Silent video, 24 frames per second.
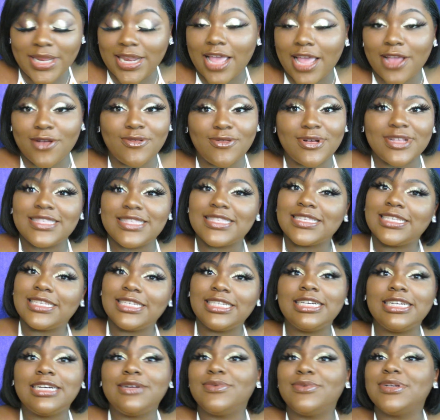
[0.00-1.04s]
Like, what's
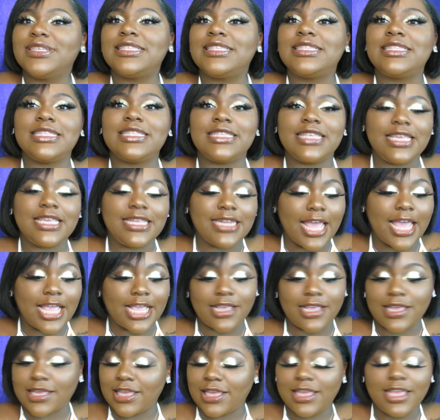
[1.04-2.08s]
good? What's tea?
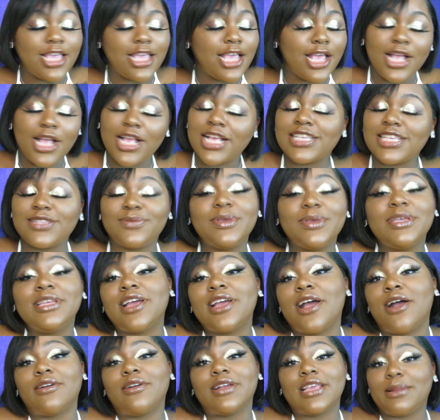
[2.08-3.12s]
Like, because we can
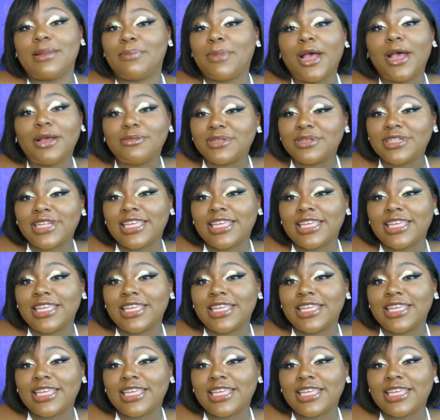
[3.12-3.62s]
go and get it popping.